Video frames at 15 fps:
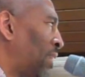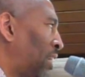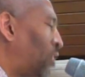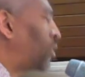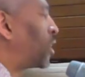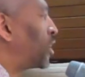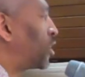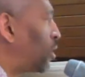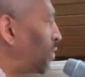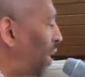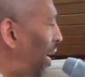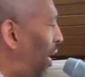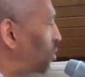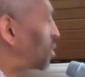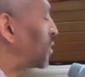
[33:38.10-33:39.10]
You're, you're in
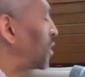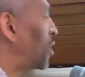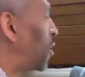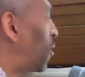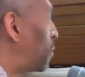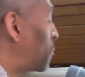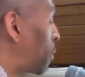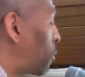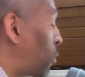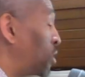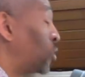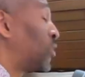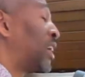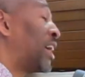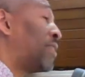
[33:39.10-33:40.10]
the house of the Lord, but when
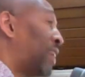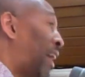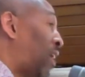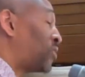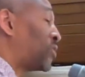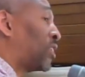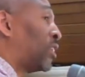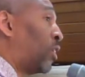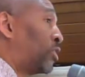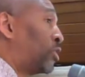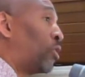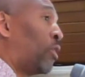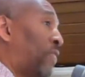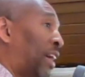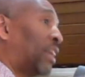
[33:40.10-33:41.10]
you leave the house of the Lord,
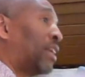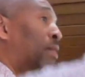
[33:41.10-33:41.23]
you don't think